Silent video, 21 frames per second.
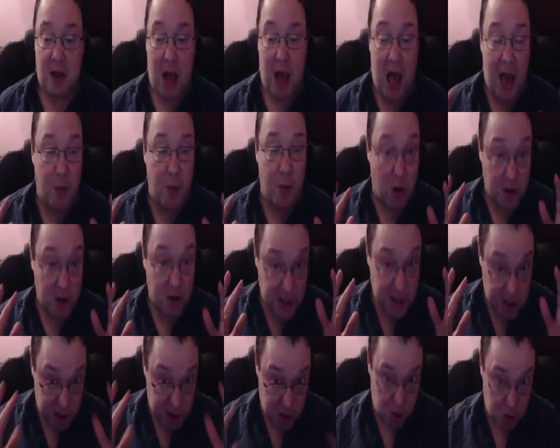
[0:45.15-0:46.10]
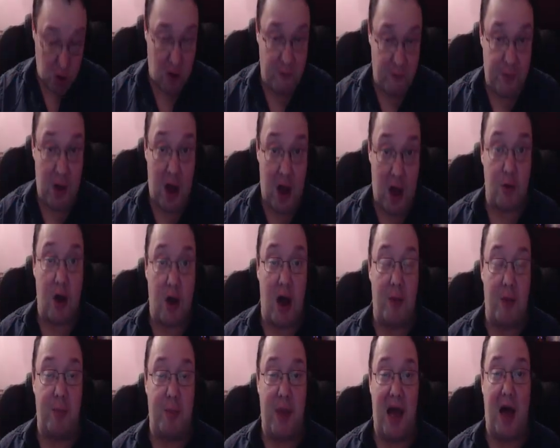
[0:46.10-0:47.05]
I wanted to talk though
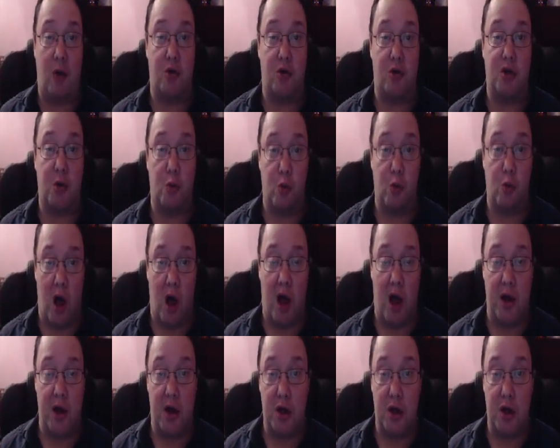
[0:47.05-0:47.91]
about one